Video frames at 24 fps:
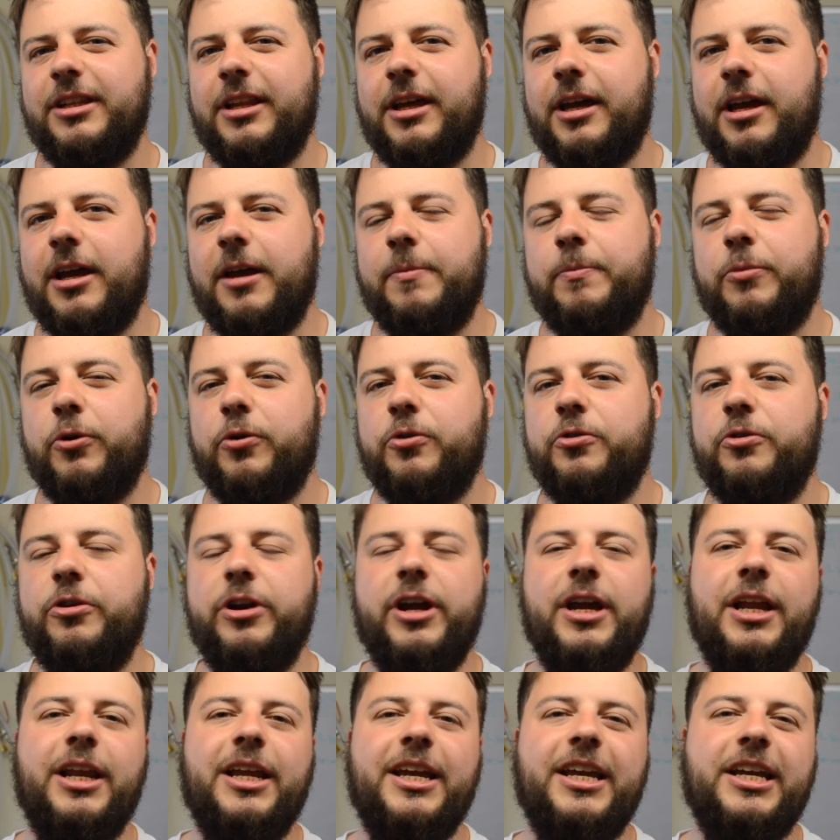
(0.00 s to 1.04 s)
there, but
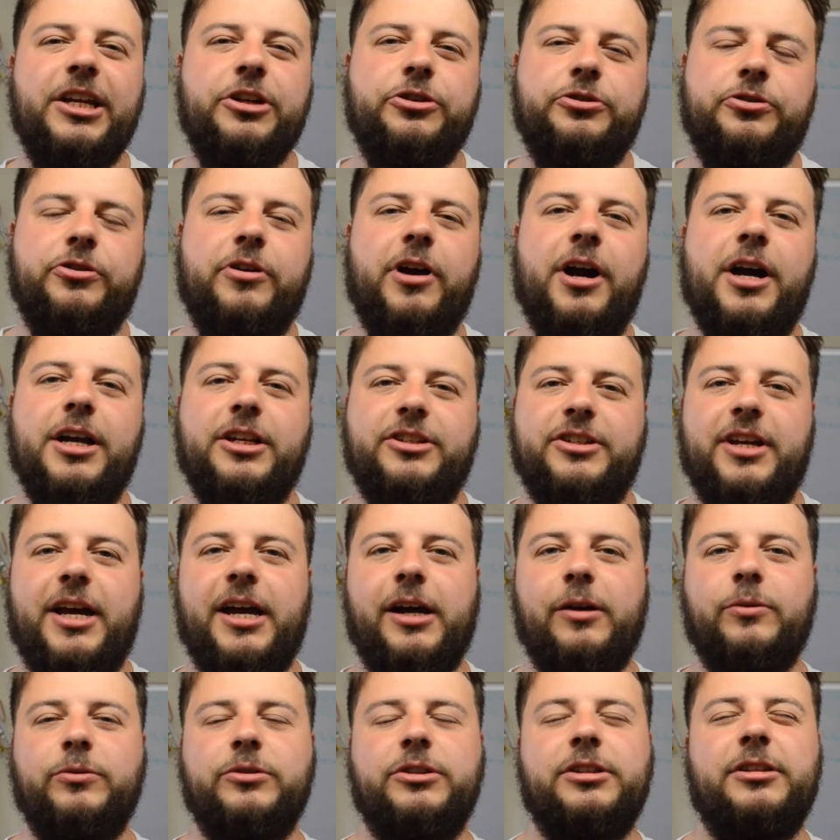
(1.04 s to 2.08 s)
really it dries
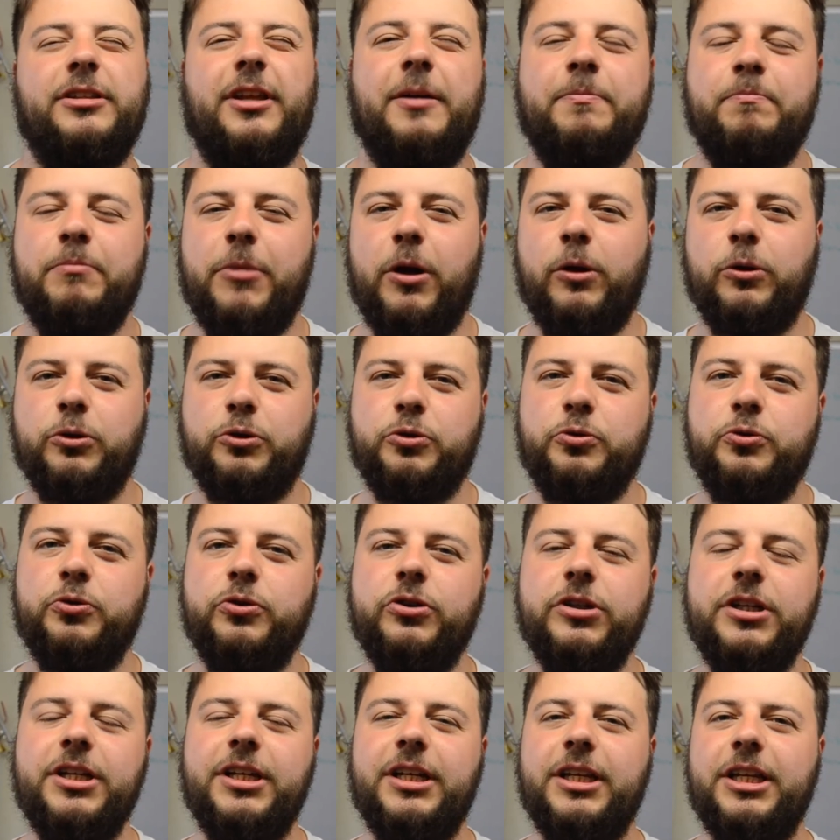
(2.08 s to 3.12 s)
out. The malts
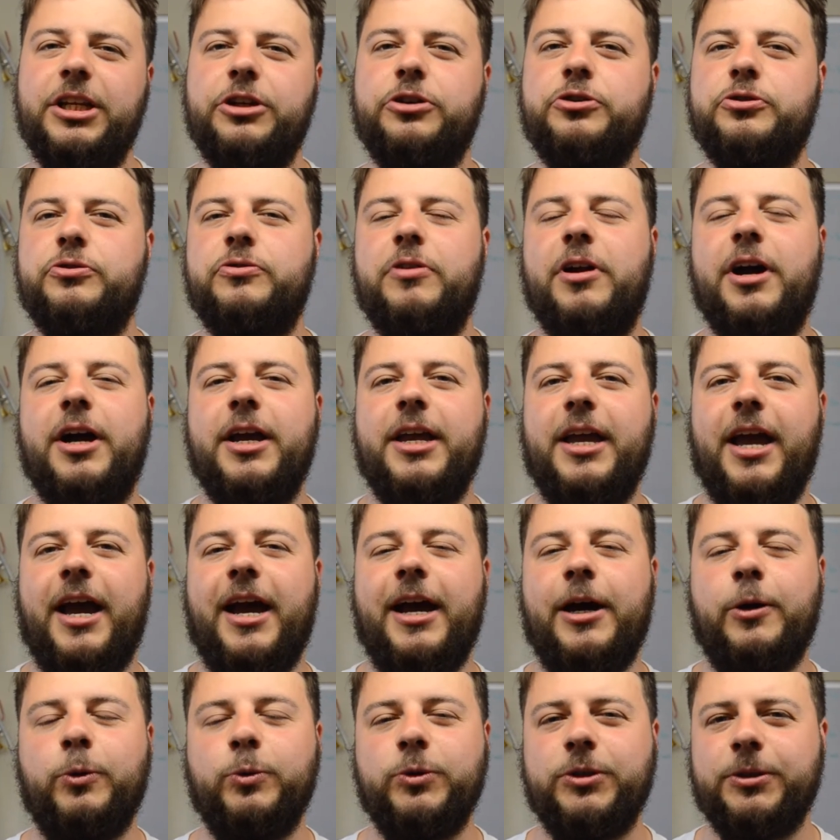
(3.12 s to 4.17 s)
really dry
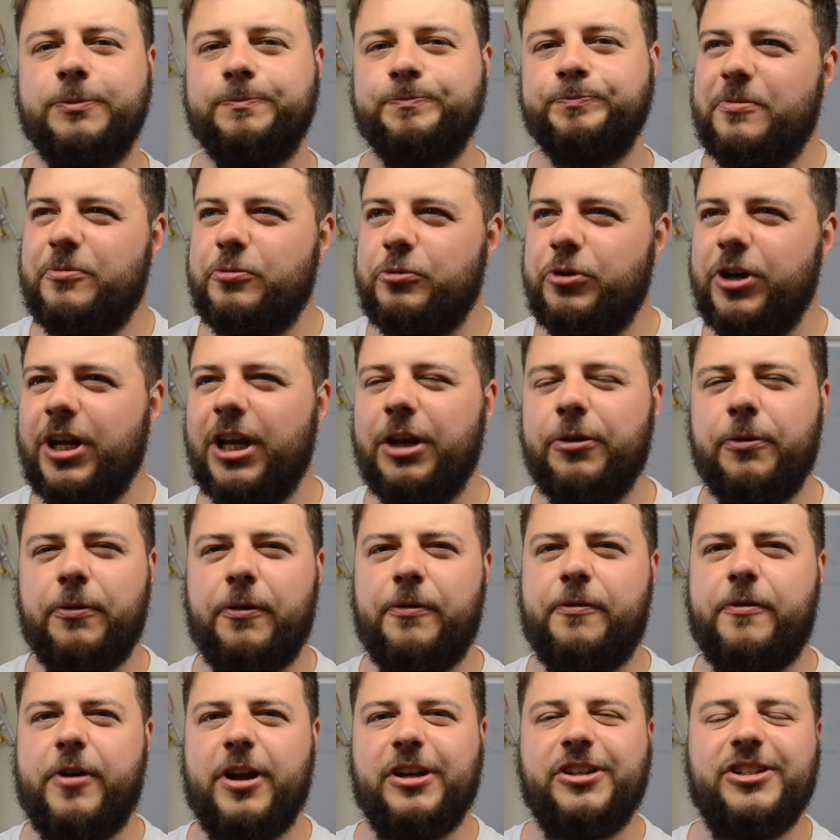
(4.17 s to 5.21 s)
out, really
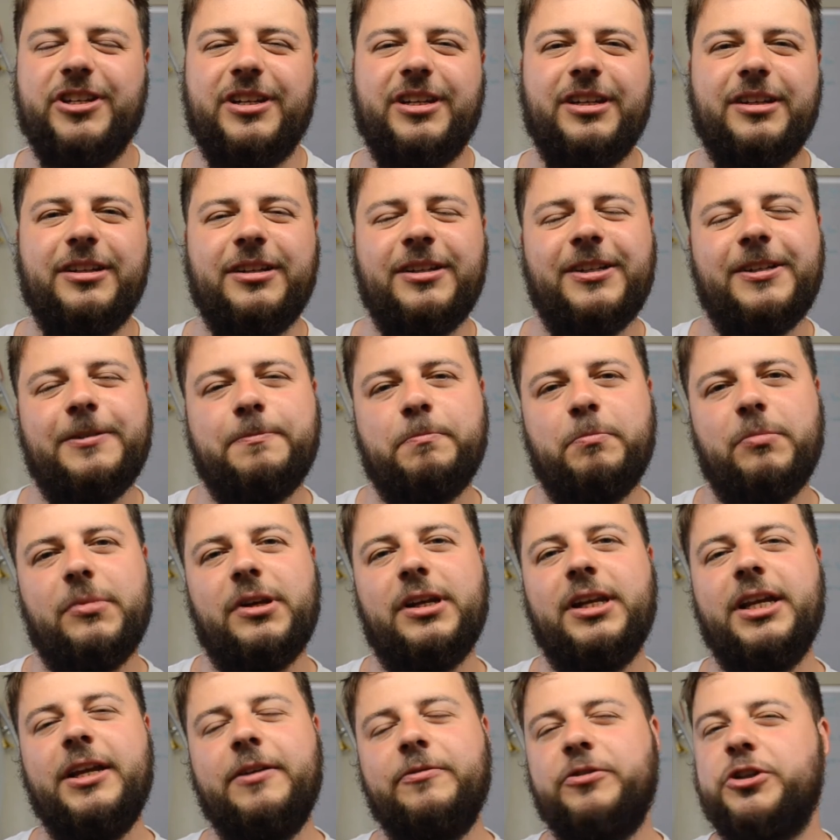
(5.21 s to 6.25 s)
refreshing,
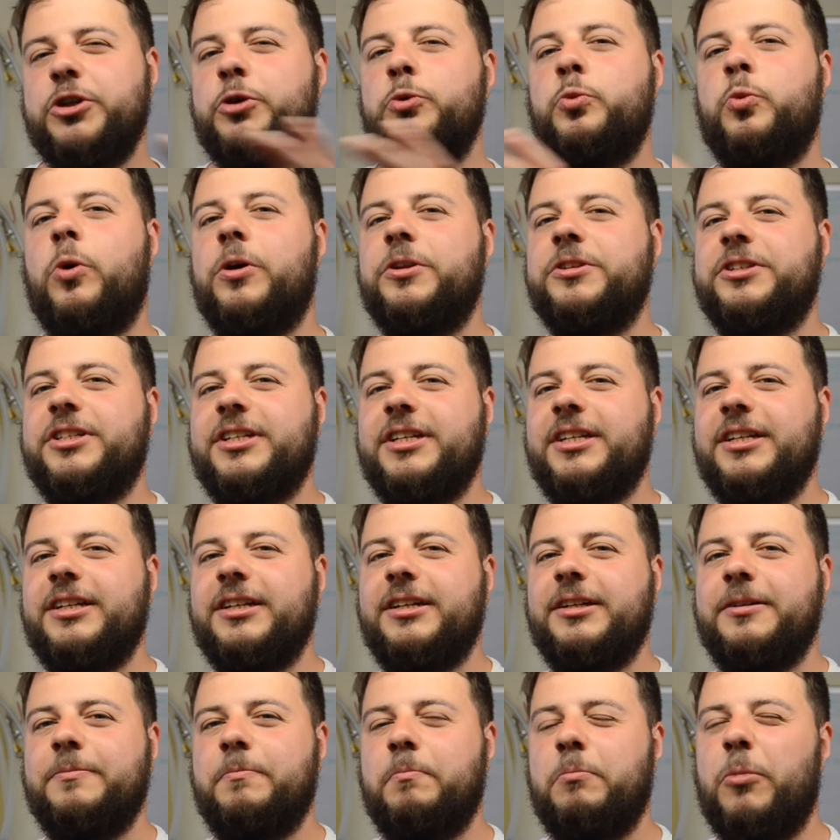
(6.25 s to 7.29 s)
leaves you
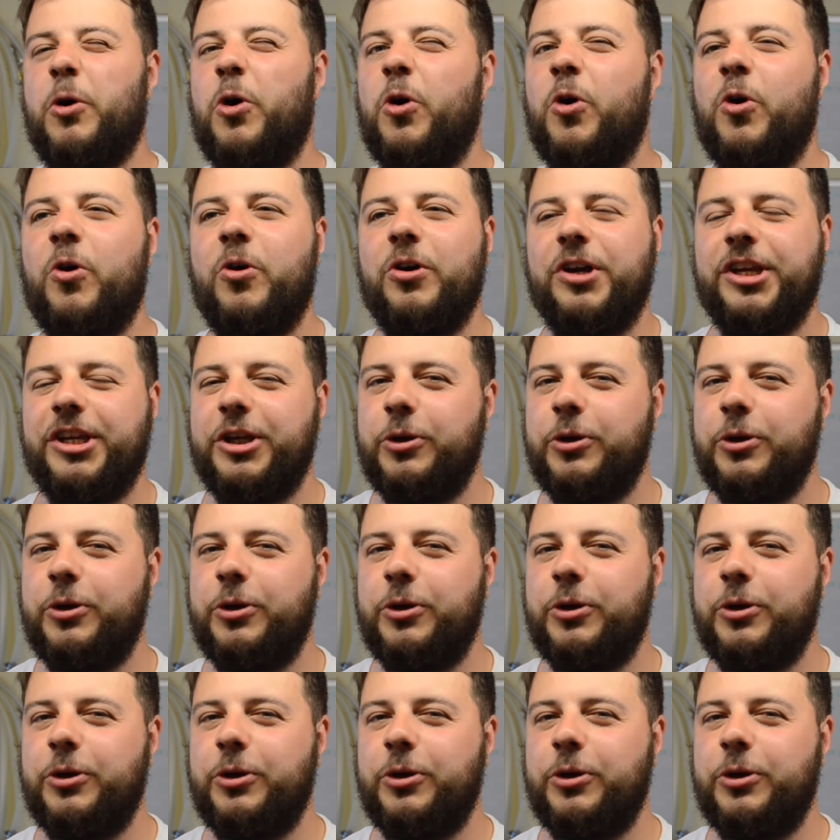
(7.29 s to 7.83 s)
wanting more.